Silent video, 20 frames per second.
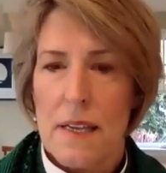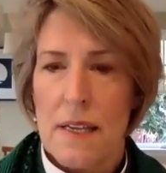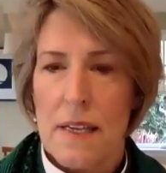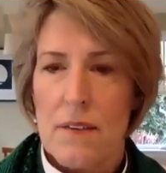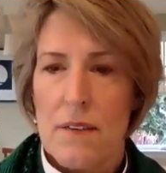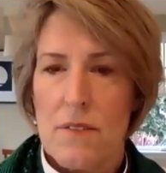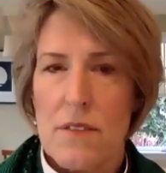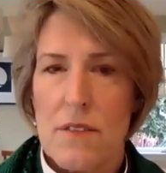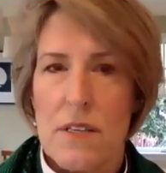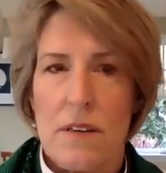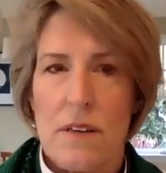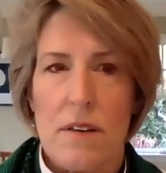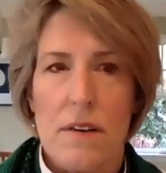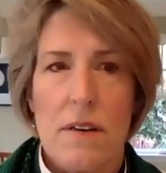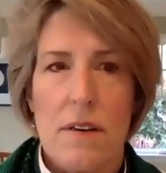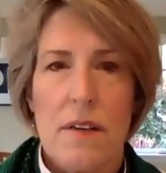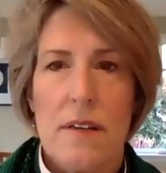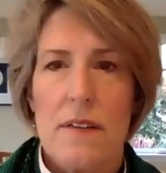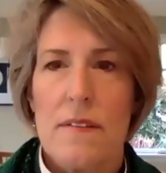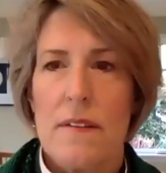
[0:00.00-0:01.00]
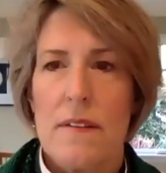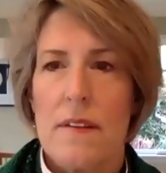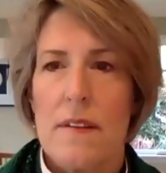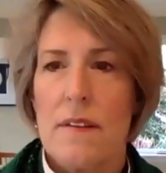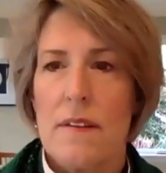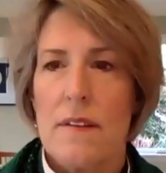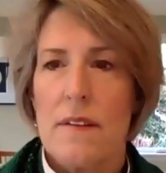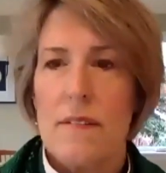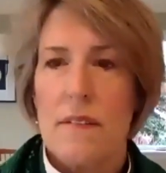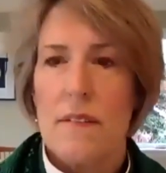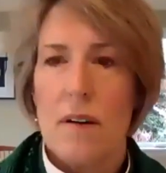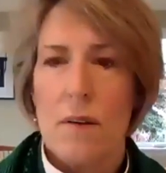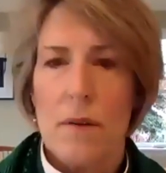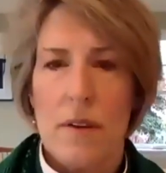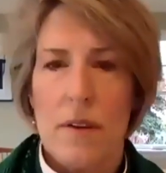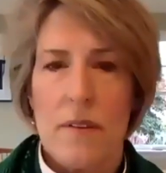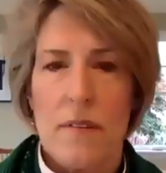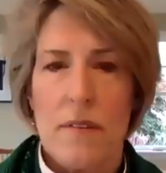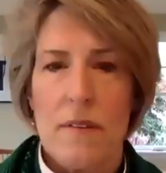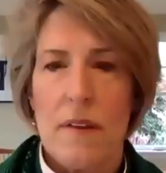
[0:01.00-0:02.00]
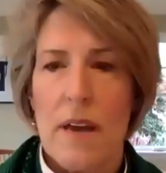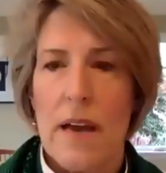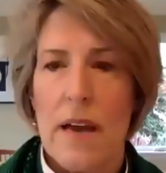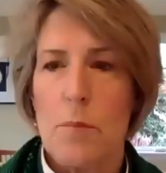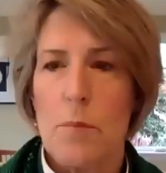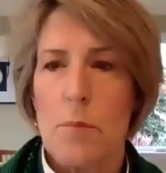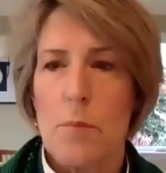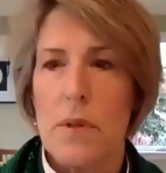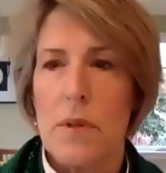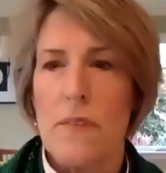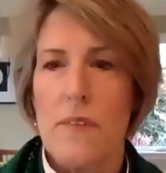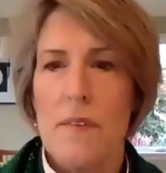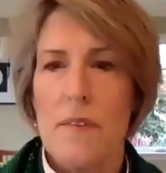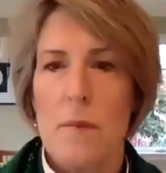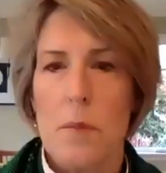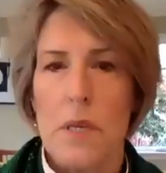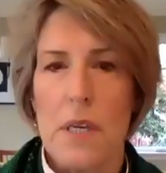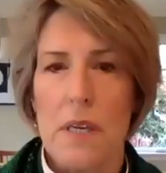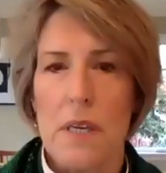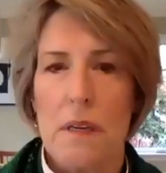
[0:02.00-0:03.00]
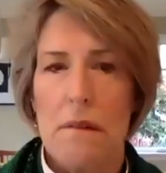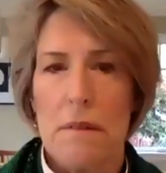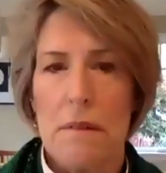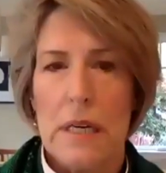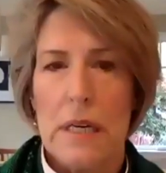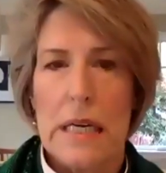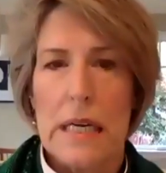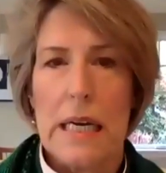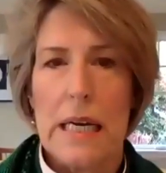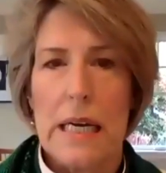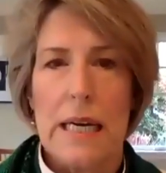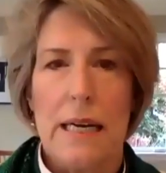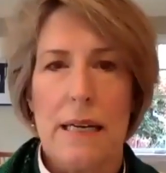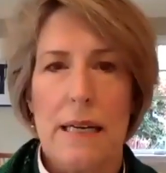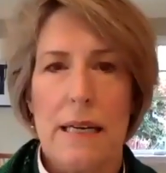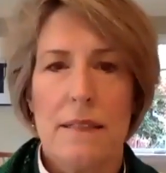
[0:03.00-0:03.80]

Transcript: Oh dear, see, this always happens to me. Ah.